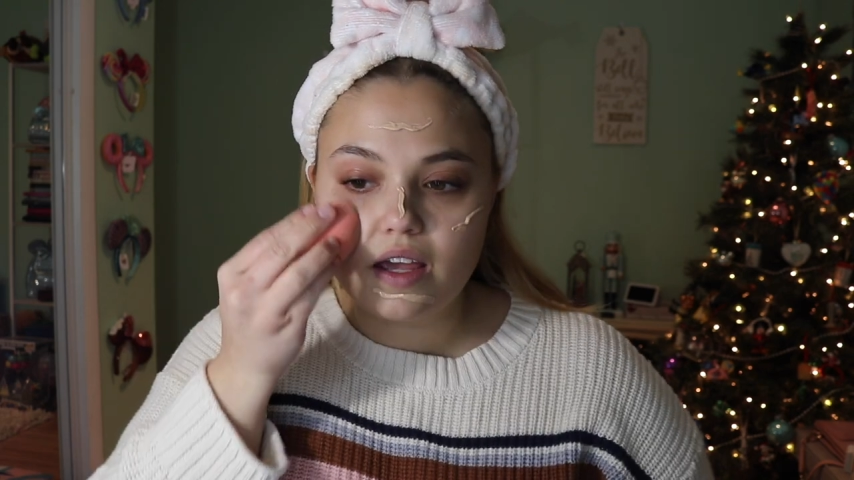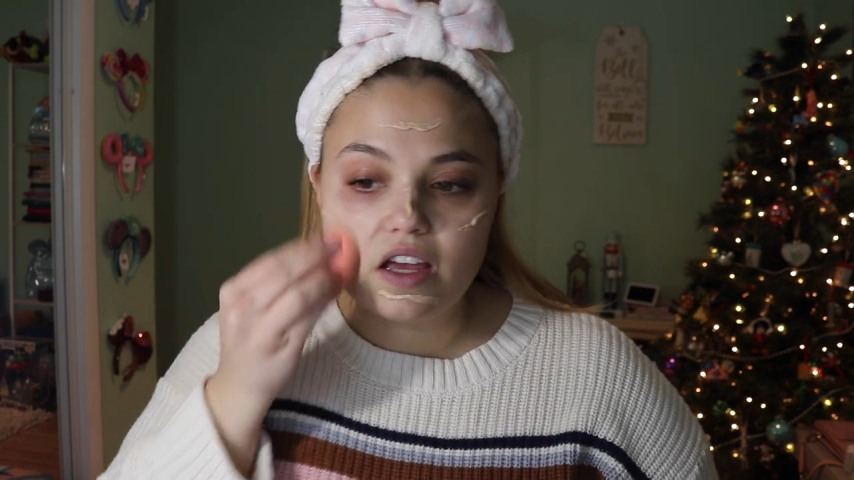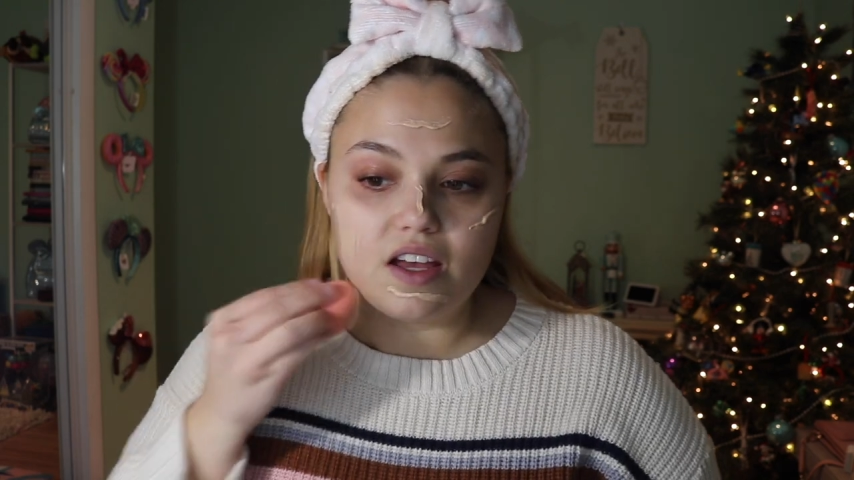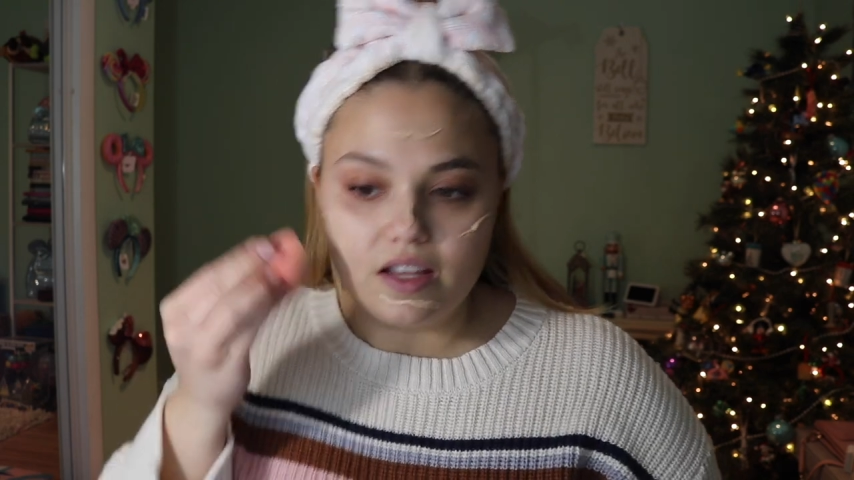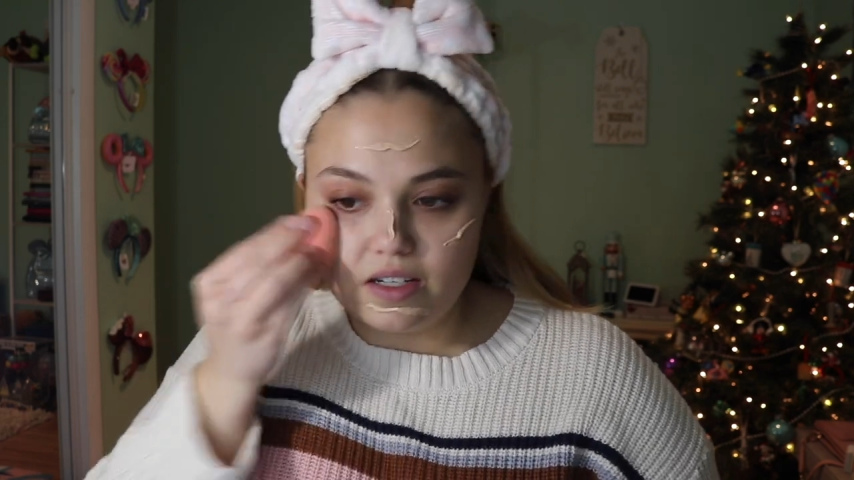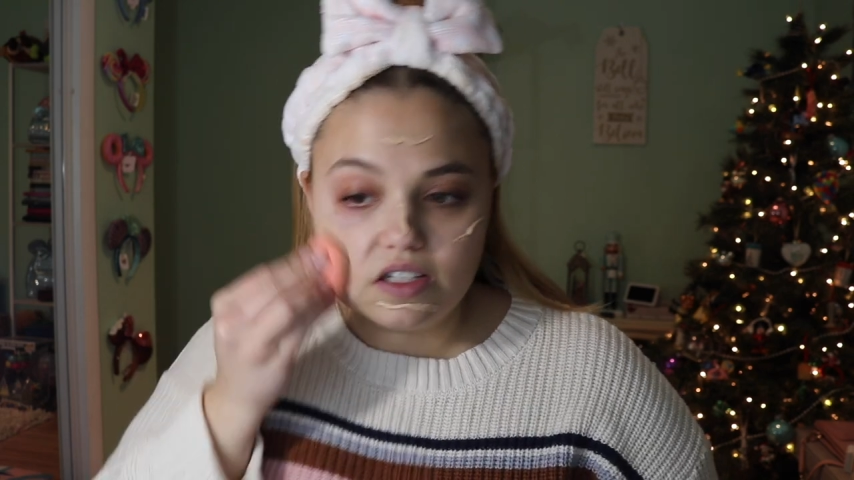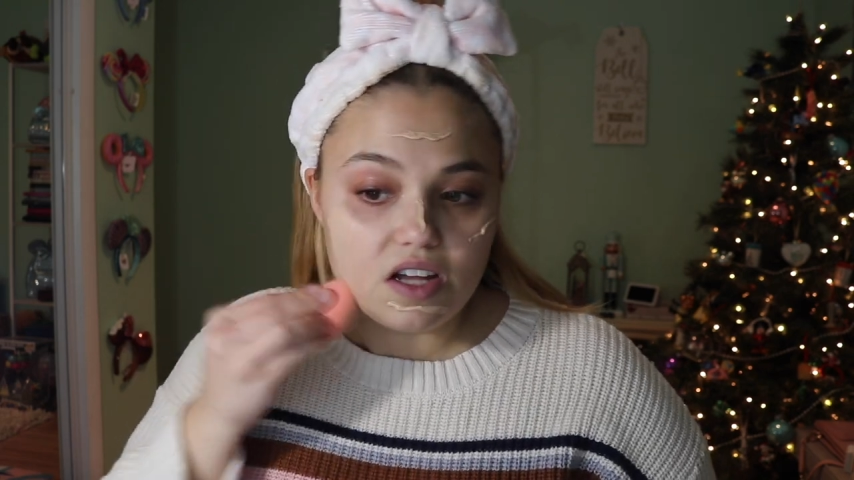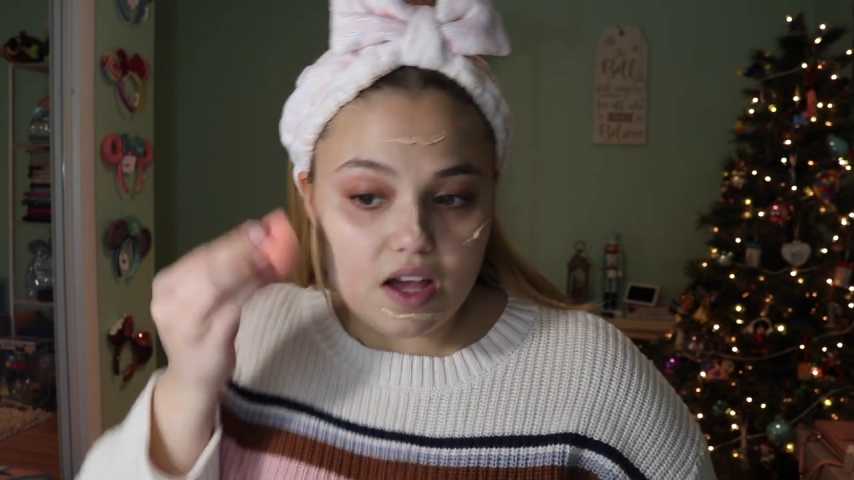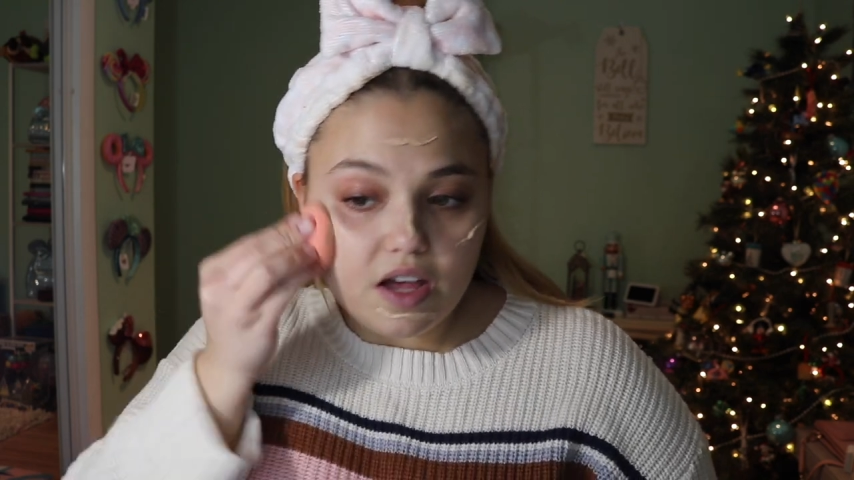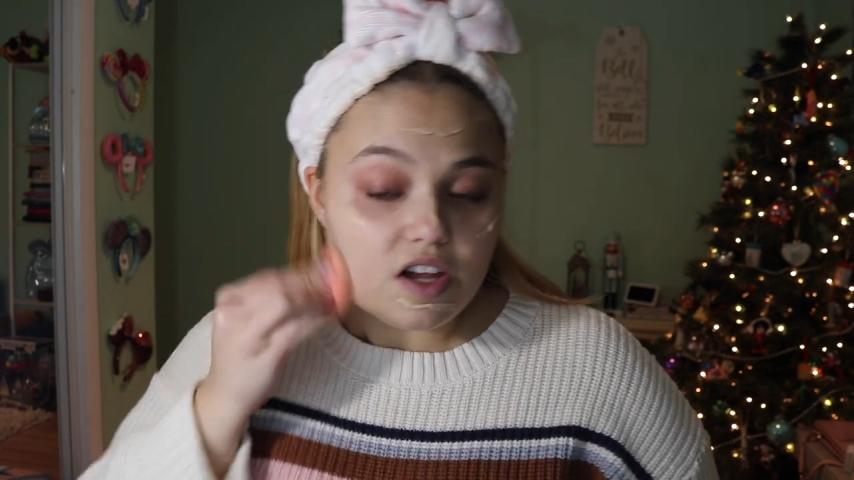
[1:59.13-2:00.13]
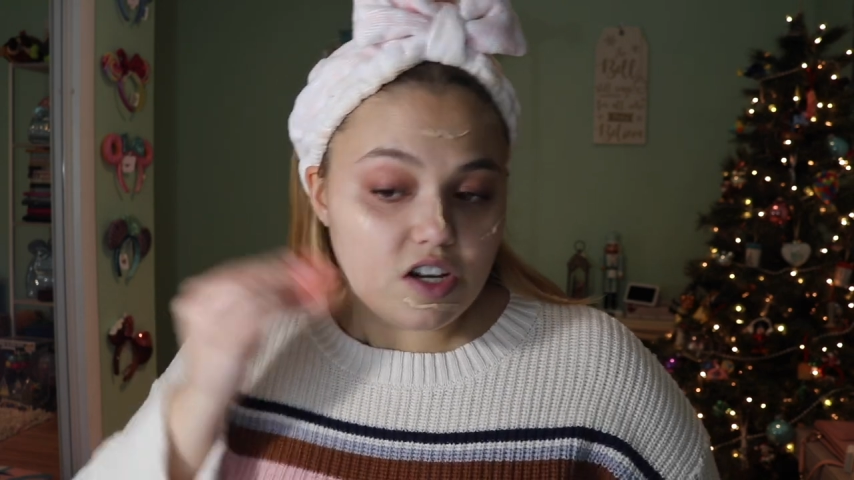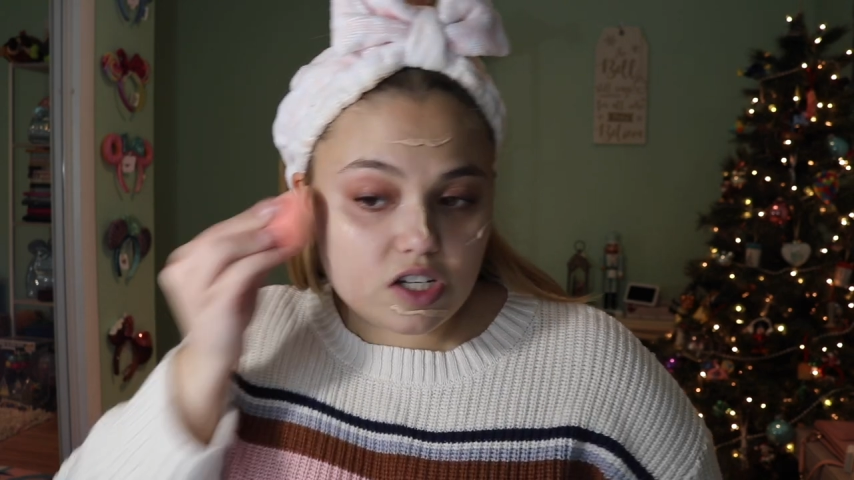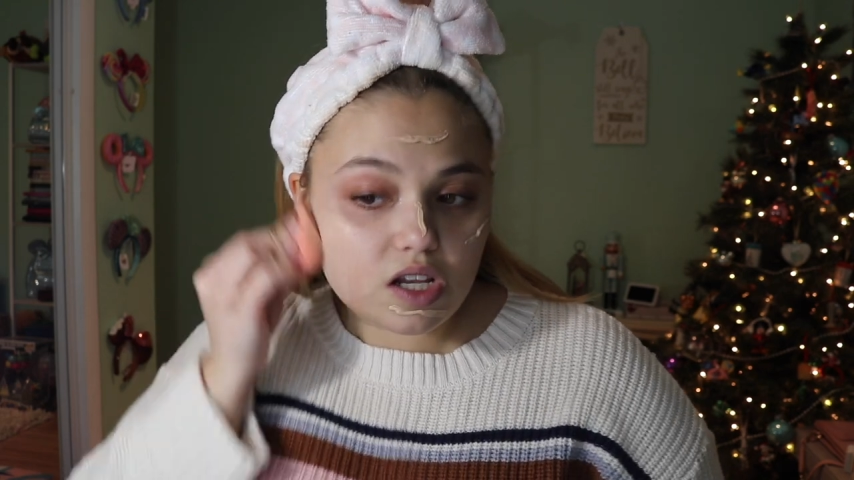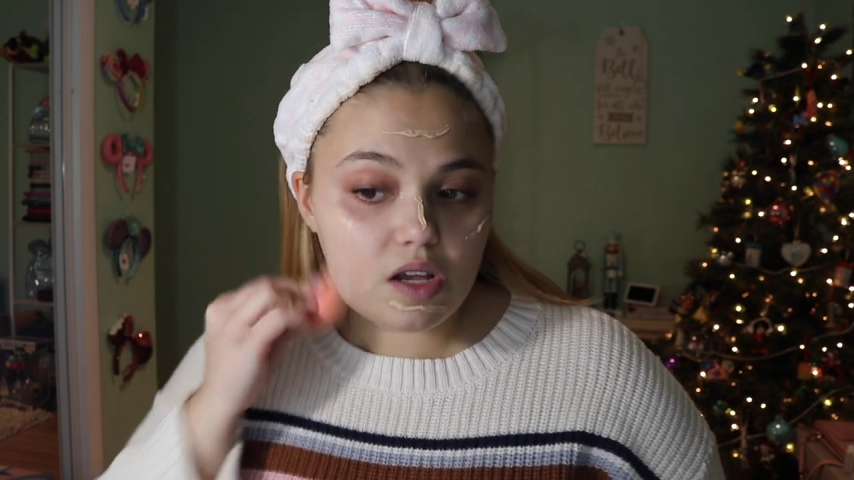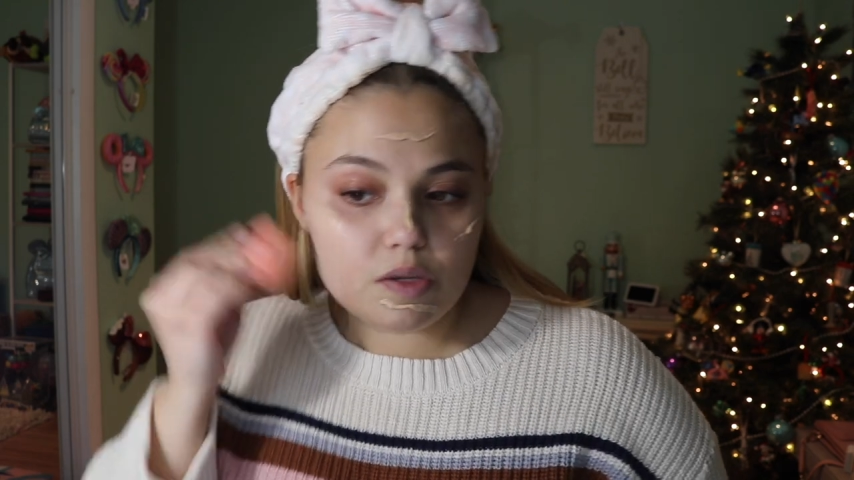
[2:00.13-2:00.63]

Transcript: And just